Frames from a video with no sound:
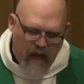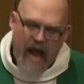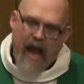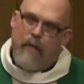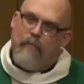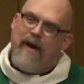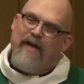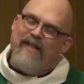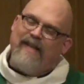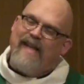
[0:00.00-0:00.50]

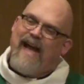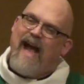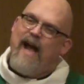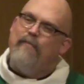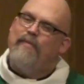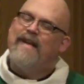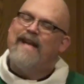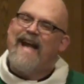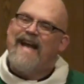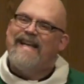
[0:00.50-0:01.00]
And by the
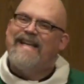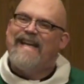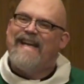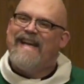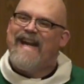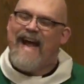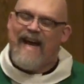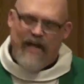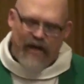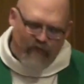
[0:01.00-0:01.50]
time the
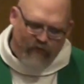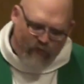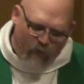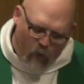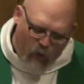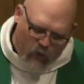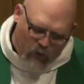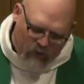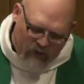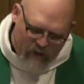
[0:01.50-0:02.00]

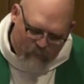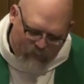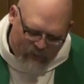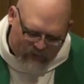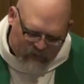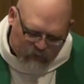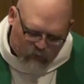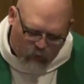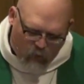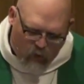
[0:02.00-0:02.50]
1994
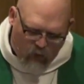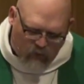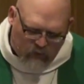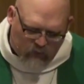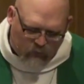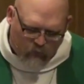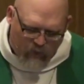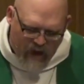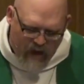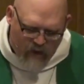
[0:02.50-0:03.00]
Olympics
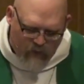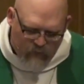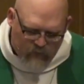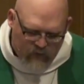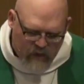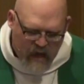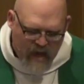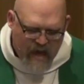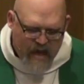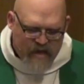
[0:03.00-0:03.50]
rolled
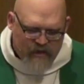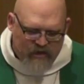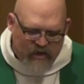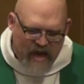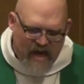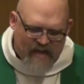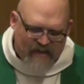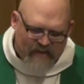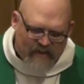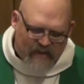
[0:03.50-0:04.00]
around,
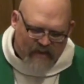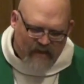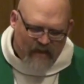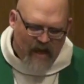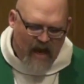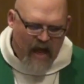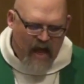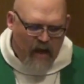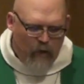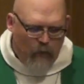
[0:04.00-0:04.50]

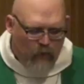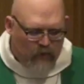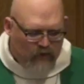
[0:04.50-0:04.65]
Jansen